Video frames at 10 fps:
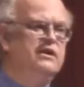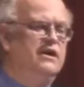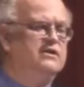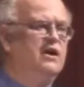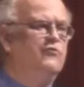
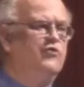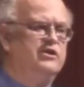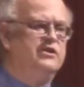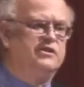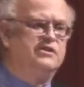and
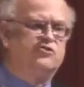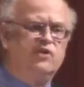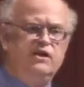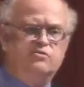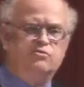comfort is a
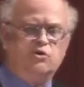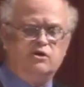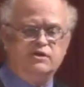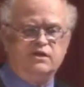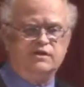strained
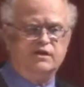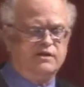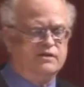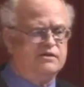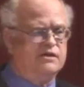word in this
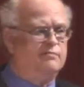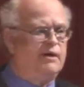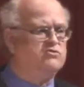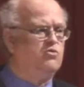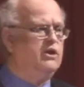instance, is
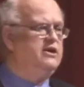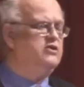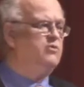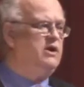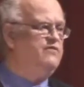about 20 to
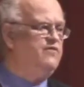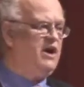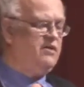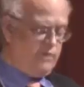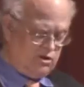
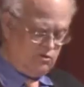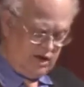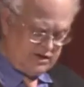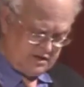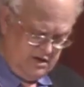25
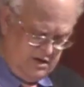megawatts,